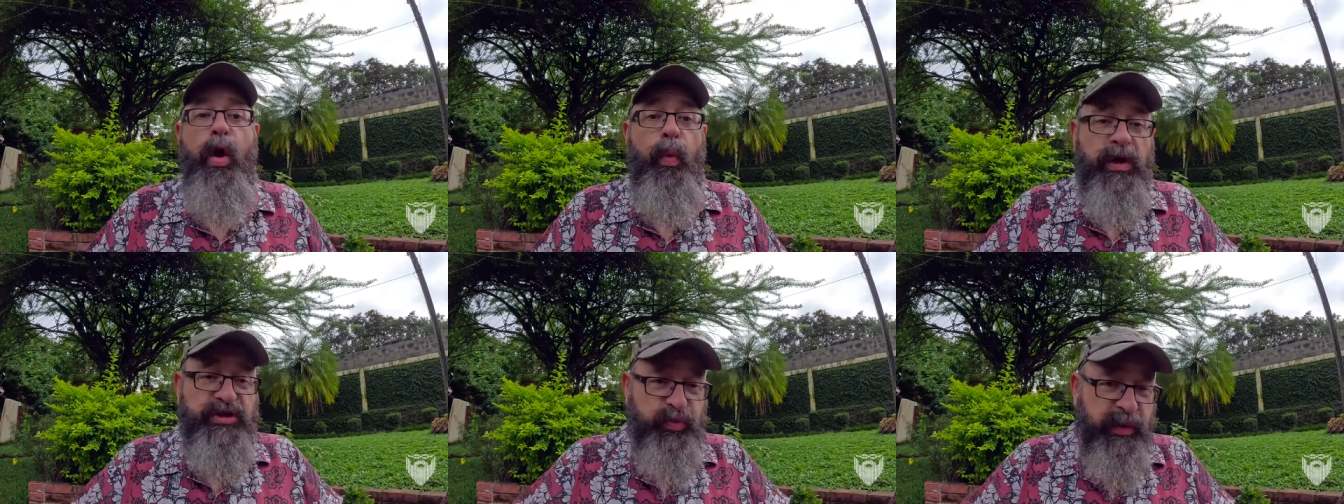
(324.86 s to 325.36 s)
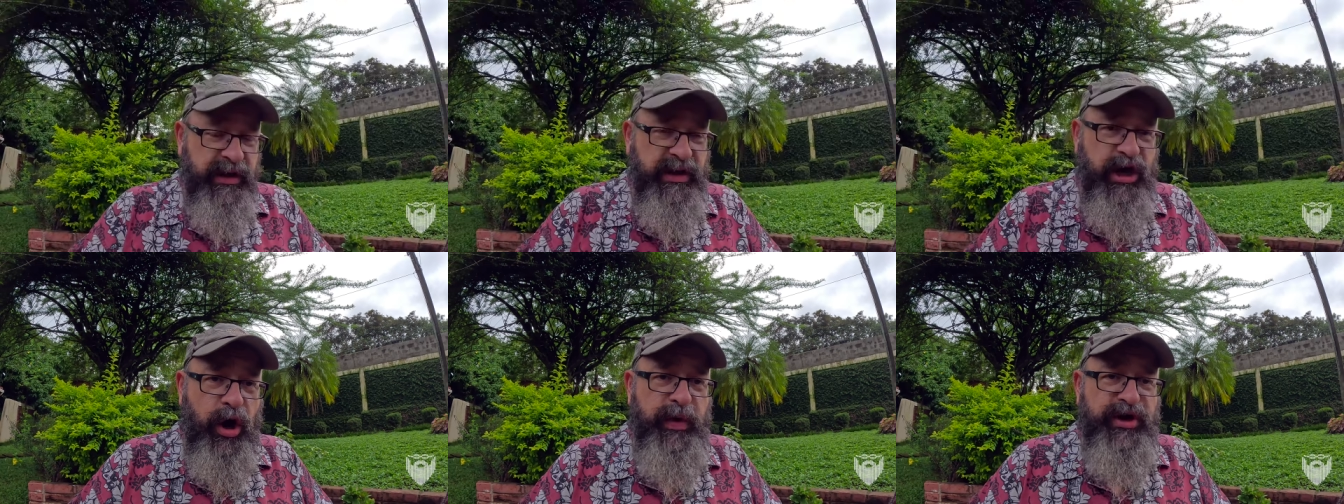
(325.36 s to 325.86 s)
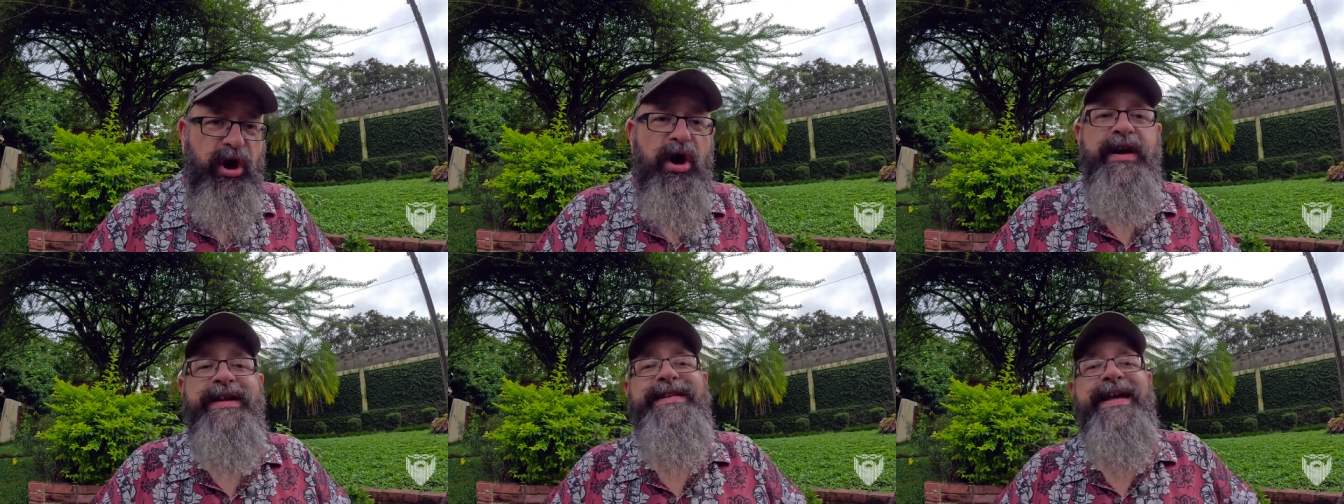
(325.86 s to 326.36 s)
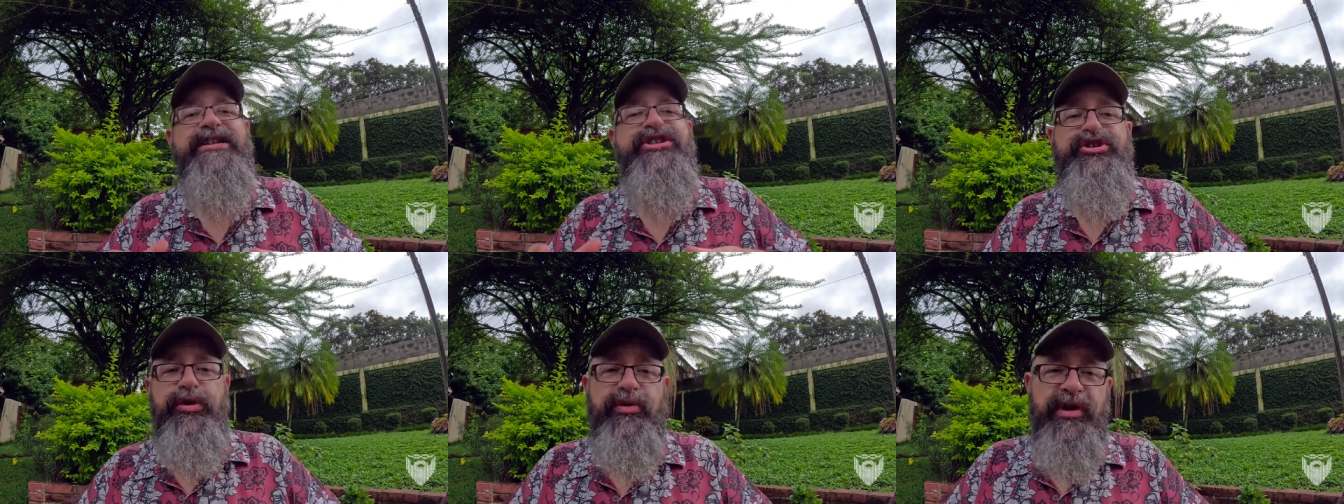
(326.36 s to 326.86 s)
What's really going on is that a
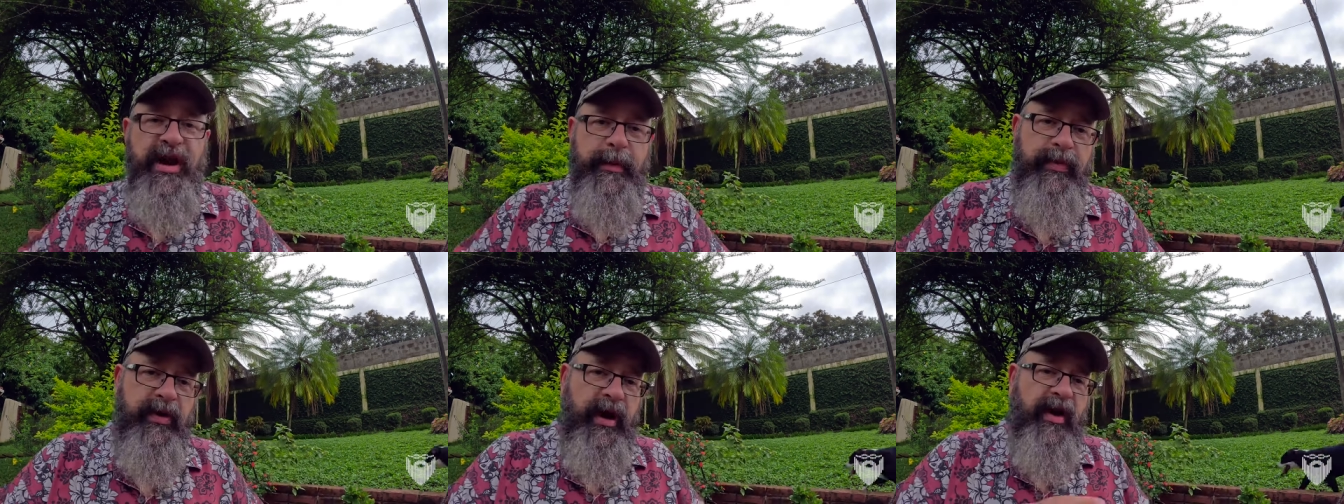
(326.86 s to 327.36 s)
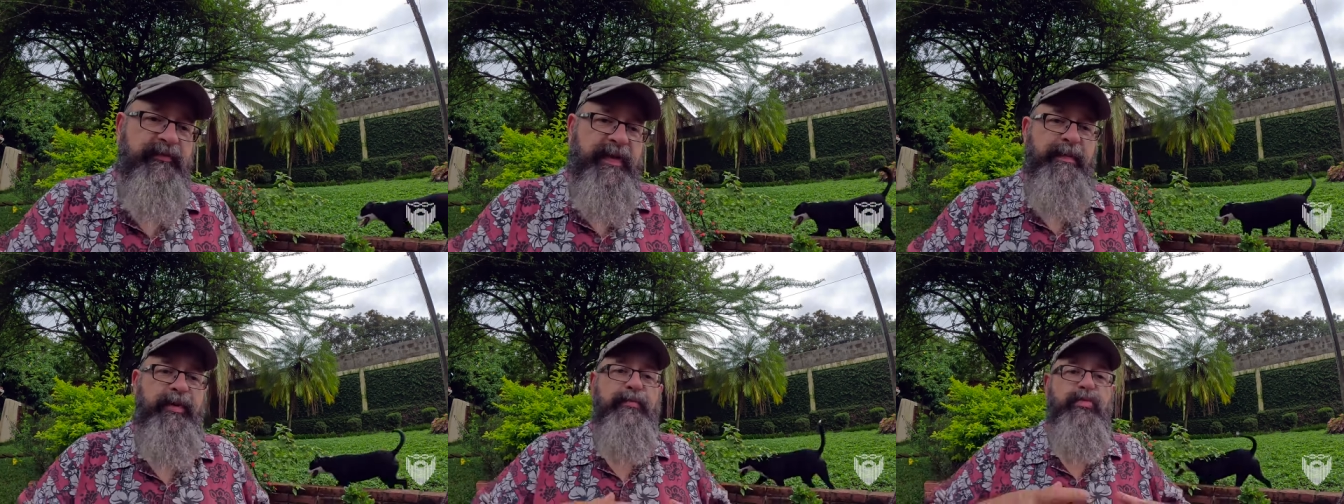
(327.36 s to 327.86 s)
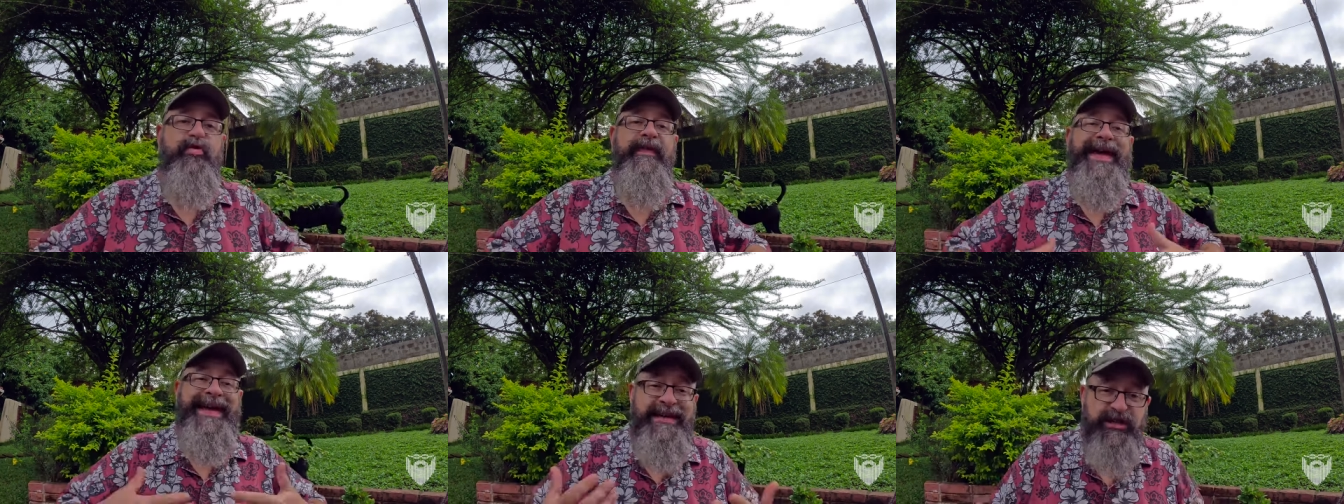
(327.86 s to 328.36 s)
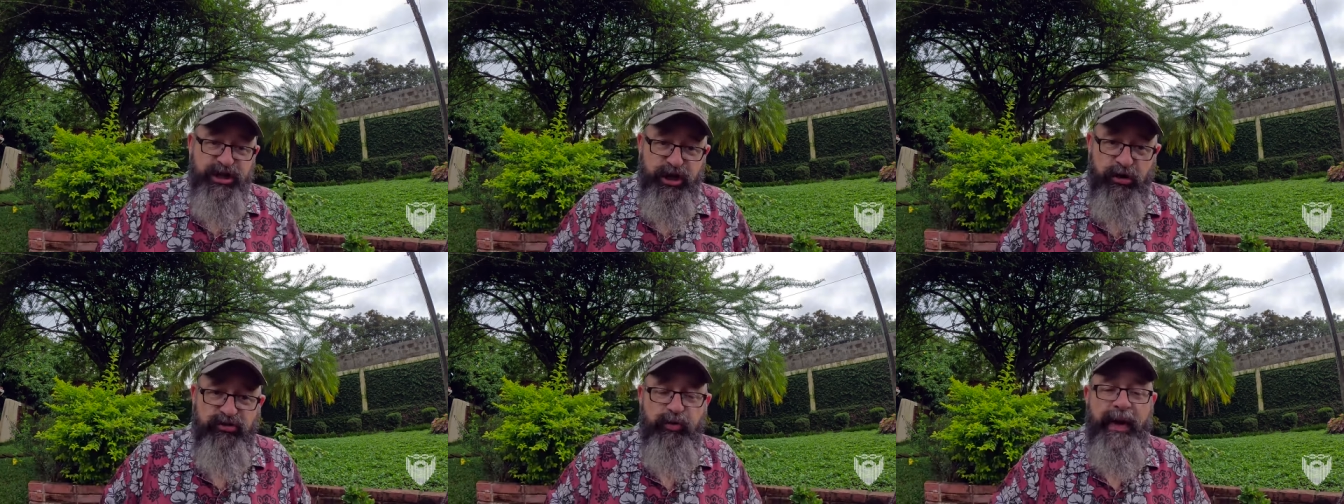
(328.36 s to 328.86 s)
certain number of people move into
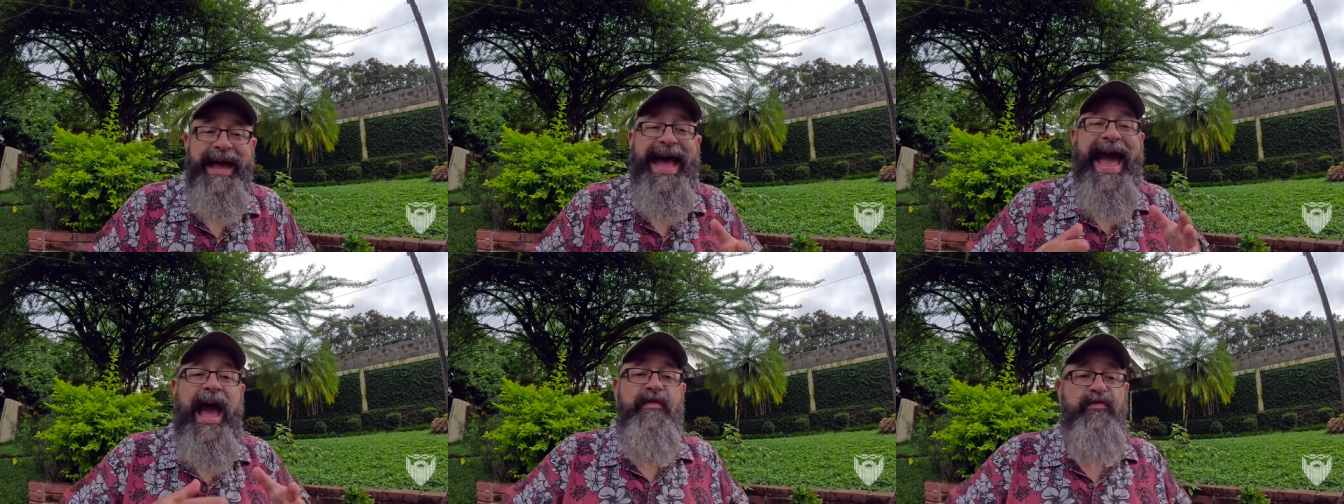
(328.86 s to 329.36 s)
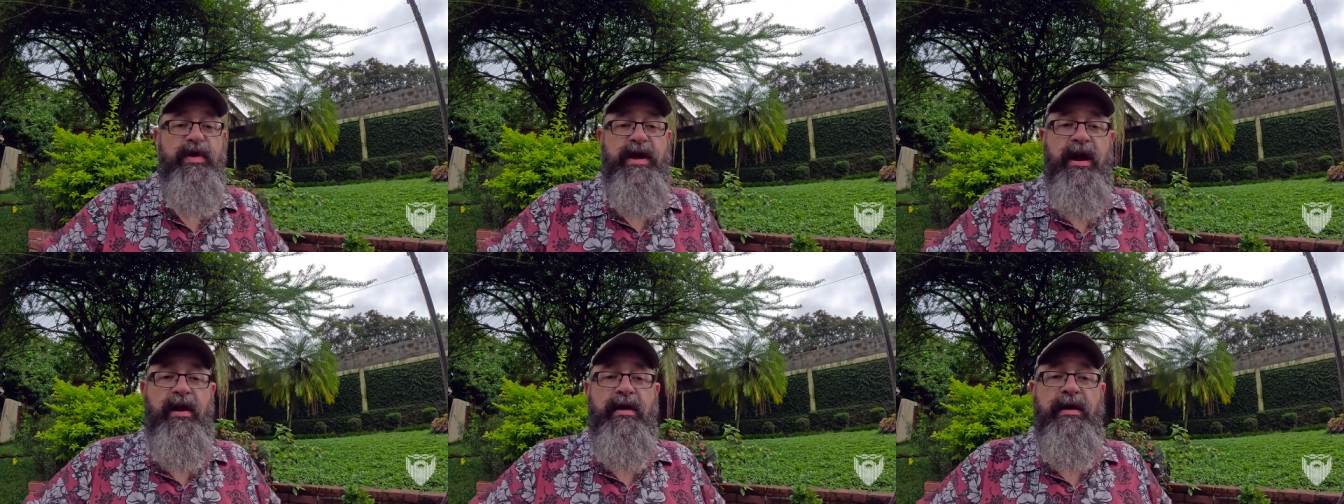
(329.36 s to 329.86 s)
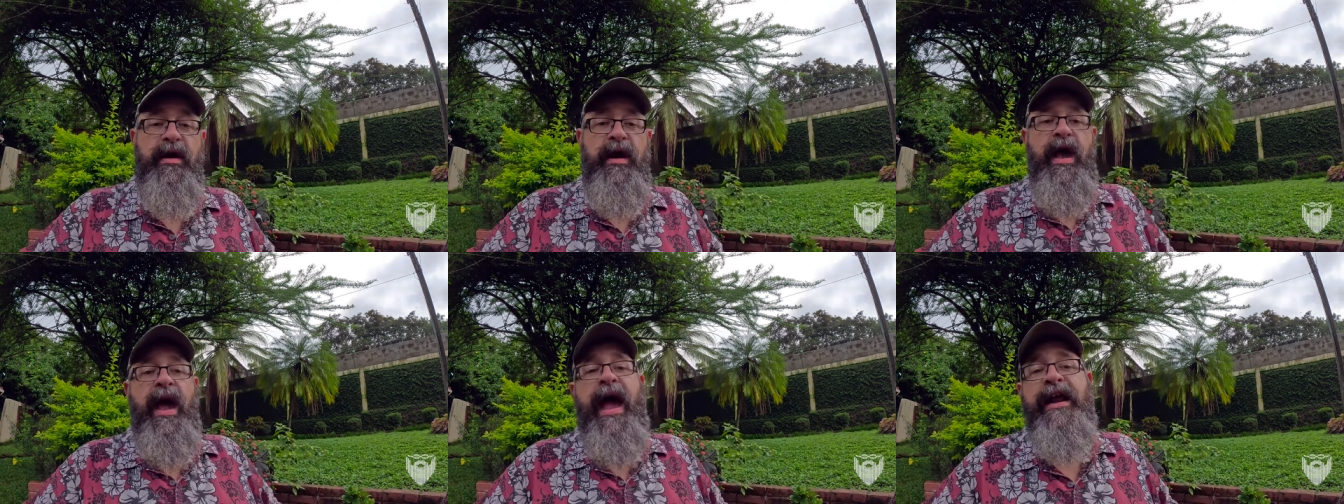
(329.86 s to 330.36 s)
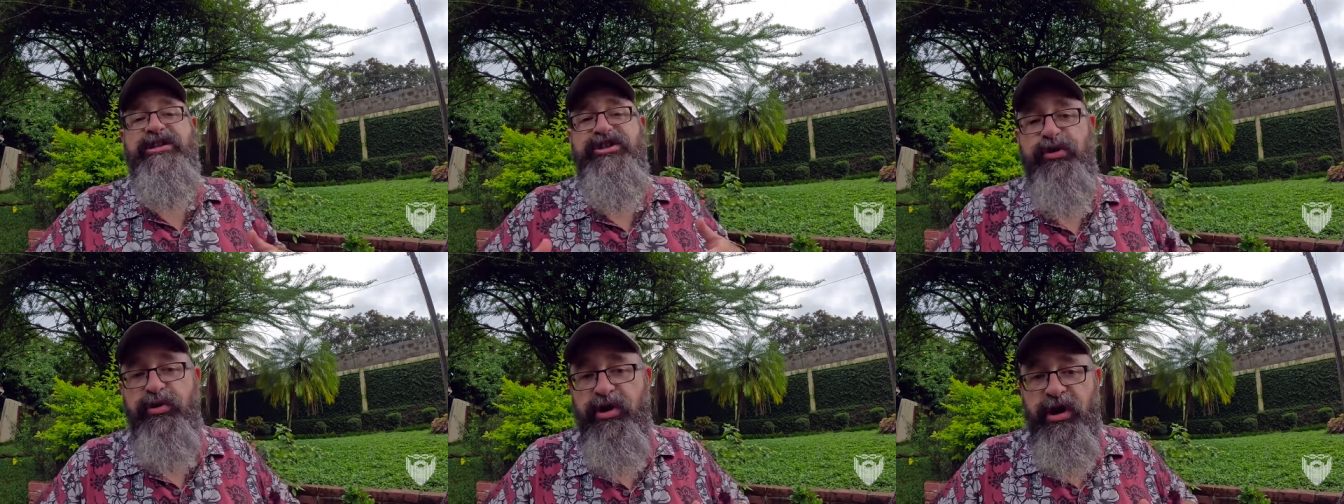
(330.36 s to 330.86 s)
Costa Rica every year, and a
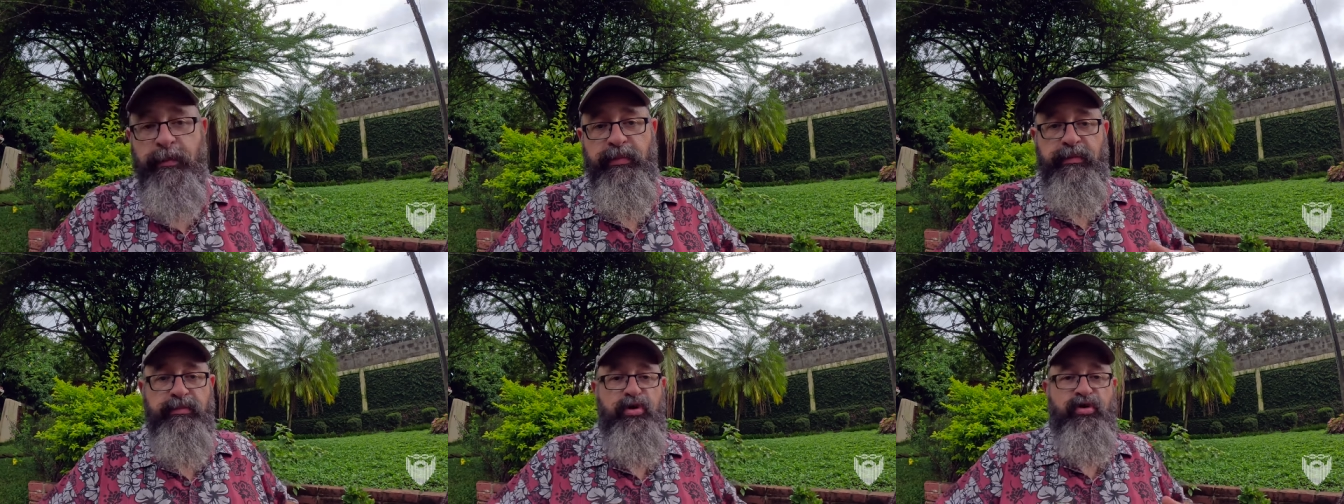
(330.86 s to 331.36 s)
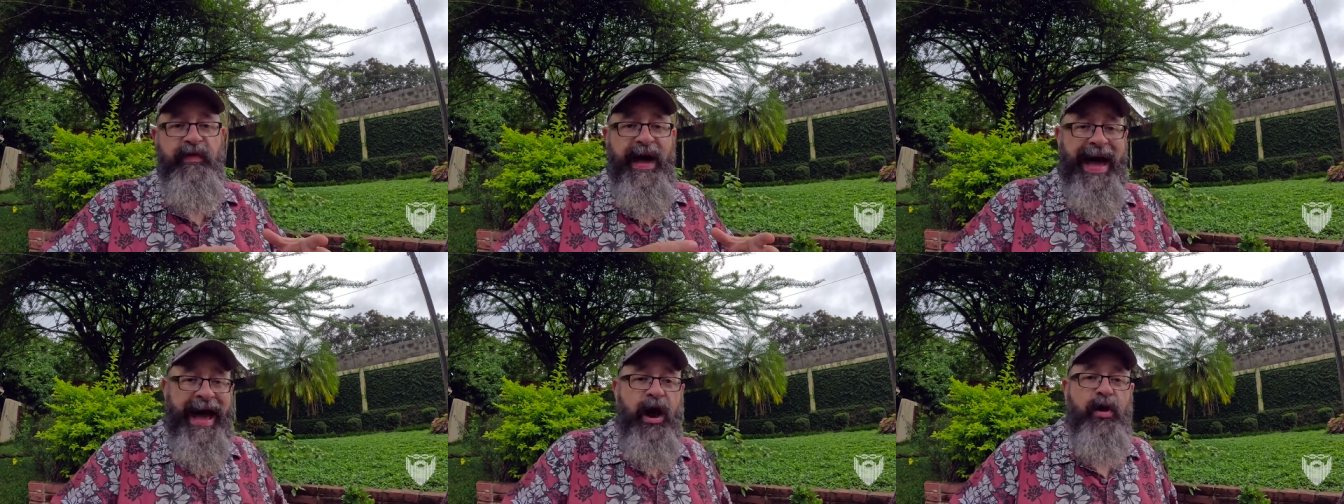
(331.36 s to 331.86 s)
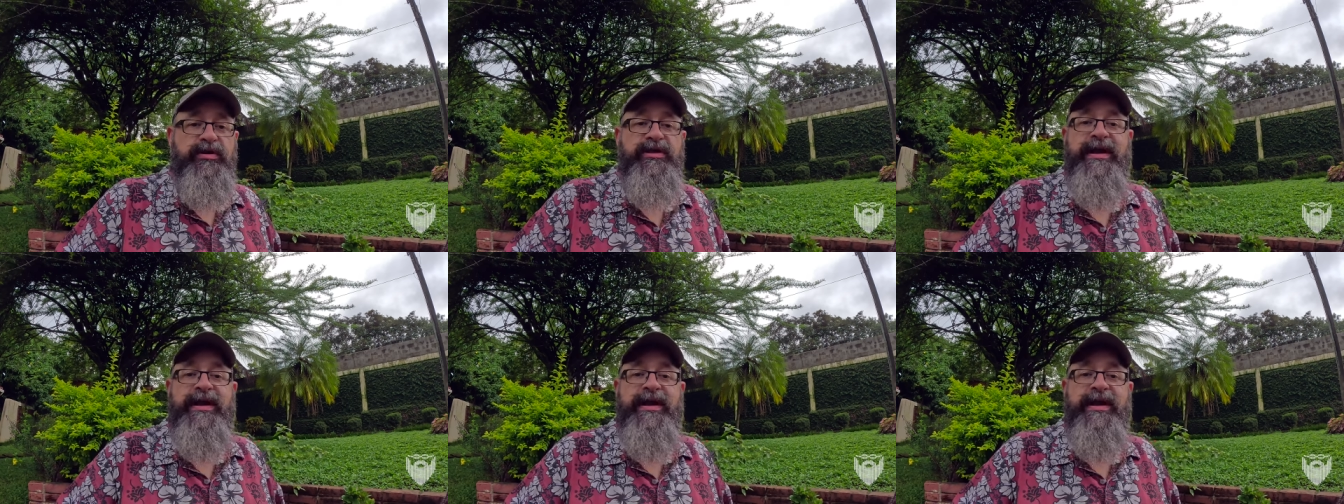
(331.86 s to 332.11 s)
certain number move out.